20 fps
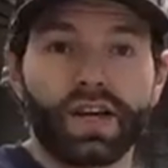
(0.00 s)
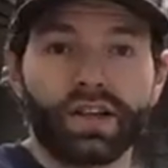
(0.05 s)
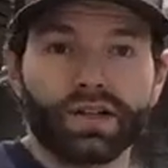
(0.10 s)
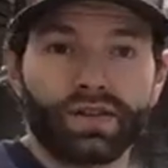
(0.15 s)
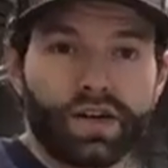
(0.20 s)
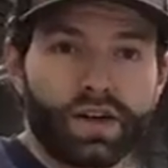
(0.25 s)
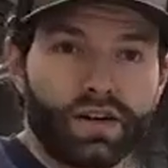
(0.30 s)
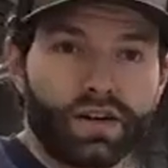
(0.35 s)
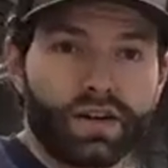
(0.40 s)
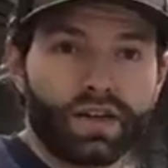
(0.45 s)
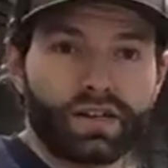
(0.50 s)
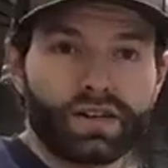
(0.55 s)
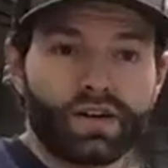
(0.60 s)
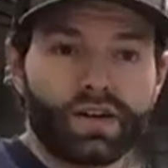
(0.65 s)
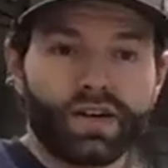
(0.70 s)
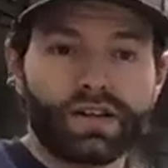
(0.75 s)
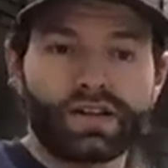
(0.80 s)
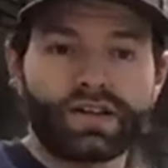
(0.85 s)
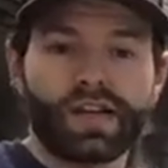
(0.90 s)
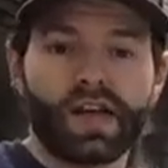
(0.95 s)
Icicle
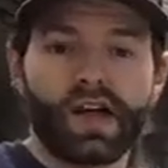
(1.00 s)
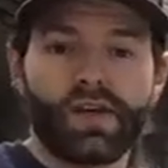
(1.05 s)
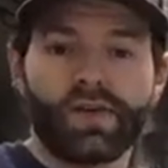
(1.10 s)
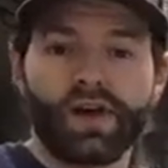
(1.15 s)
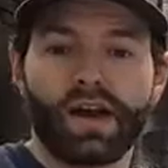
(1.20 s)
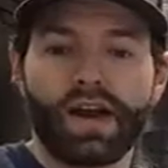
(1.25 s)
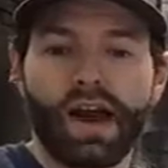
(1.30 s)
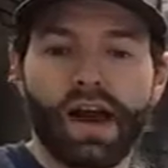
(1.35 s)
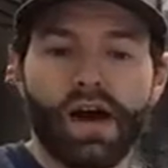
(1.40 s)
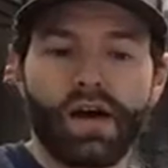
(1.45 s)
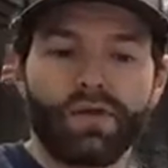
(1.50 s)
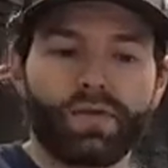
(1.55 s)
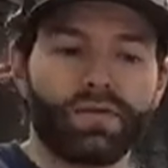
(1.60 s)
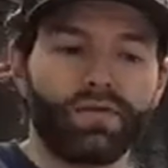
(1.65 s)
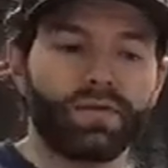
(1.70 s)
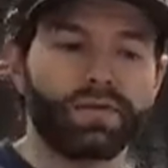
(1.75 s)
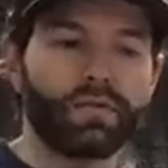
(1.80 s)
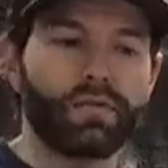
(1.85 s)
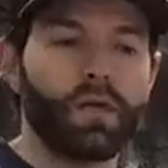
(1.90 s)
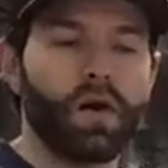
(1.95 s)
Suncatcher earrings are on
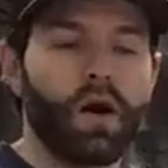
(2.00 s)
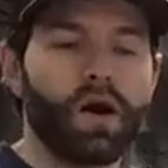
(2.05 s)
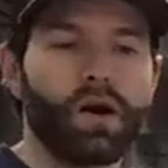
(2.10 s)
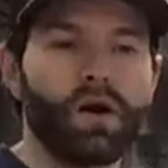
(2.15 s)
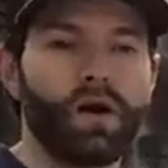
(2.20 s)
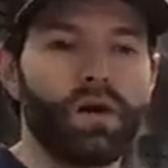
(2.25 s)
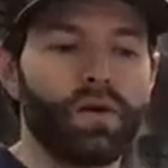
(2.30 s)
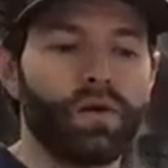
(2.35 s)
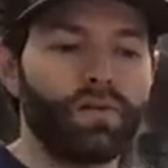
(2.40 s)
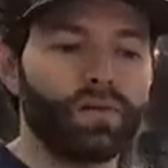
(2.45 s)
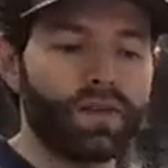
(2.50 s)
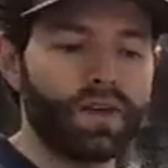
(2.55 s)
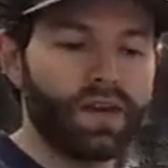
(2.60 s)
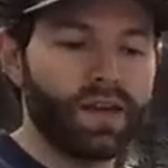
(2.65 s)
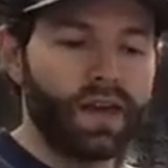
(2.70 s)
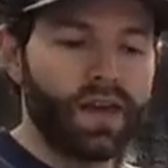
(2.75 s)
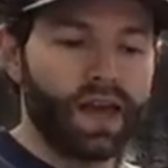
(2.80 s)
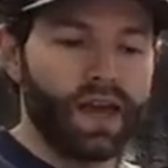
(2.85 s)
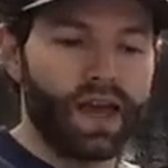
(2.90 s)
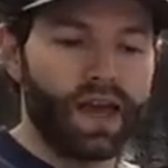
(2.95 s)
sale right now through
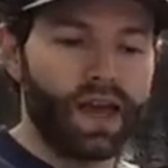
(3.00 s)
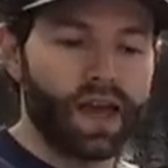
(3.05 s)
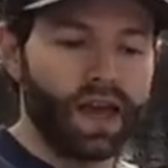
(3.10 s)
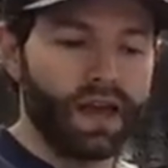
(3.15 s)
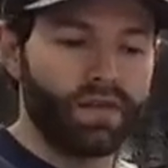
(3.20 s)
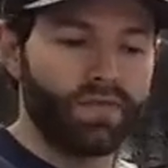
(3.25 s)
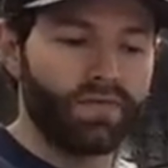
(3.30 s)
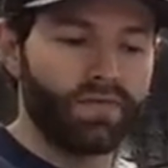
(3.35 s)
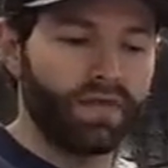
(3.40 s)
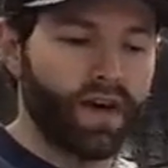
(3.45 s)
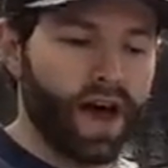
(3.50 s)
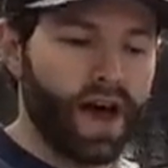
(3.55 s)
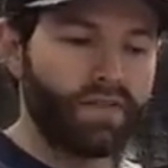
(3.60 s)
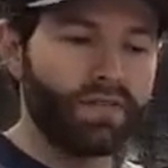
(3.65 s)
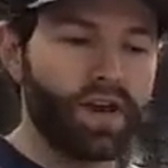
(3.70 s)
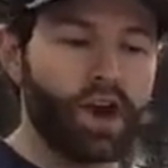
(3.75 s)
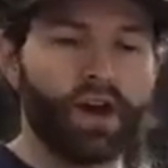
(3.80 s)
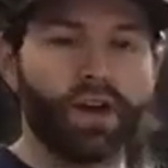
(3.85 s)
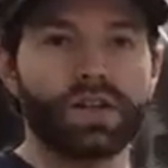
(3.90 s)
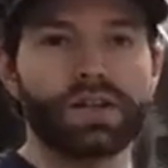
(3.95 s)
tomorrow,
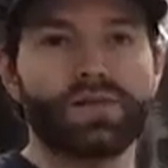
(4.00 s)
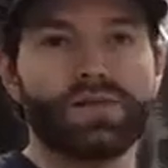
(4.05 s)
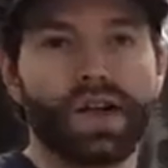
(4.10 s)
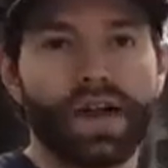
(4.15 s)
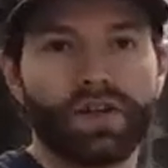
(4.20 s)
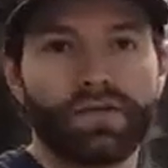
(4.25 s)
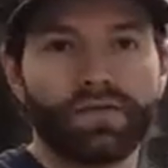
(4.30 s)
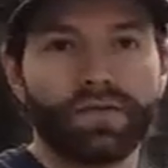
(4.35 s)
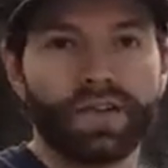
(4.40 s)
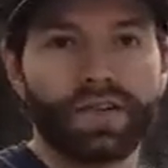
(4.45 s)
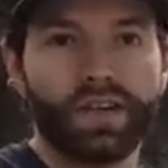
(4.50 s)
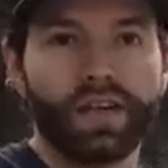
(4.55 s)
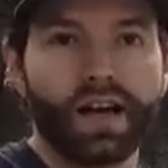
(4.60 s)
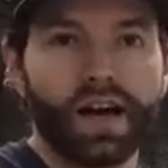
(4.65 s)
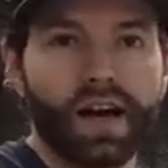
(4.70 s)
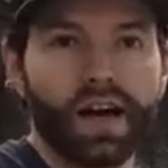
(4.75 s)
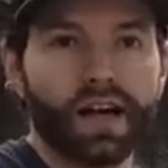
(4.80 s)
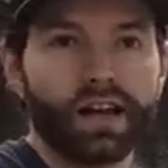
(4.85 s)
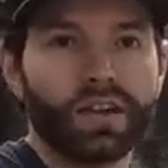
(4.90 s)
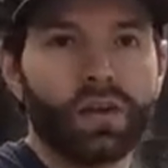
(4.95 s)
and $5
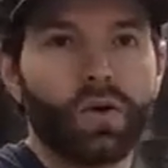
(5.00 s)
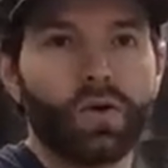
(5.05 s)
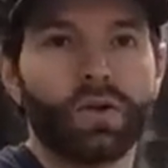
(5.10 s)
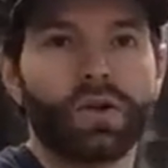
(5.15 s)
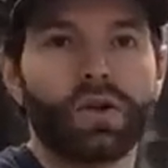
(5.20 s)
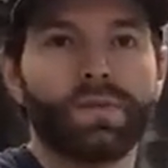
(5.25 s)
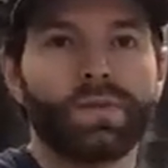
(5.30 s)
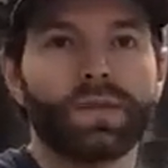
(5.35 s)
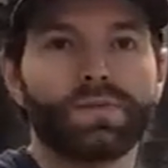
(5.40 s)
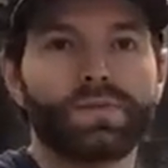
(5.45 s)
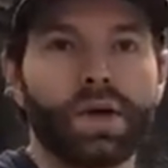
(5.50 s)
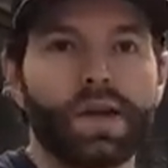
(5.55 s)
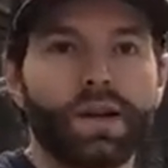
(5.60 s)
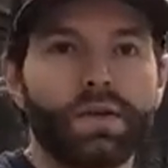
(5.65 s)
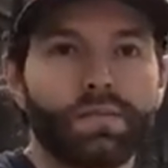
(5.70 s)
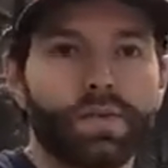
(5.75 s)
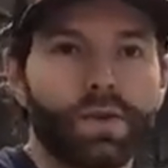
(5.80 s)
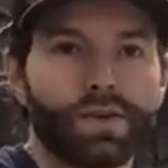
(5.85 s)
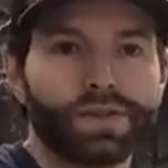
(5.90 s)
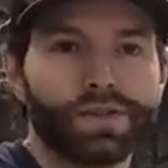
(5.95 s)
of every
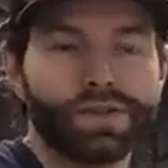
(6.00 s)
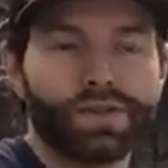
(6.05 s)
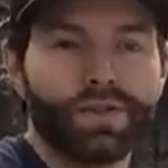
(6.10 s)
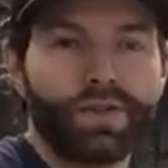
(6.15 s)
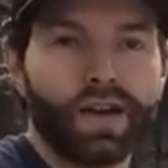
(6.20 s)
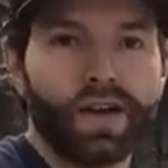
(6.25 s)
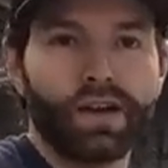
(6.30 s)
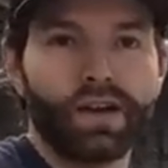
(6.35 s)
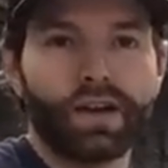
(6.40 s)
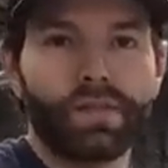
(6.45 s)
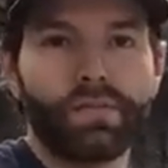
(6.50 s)
local image pendant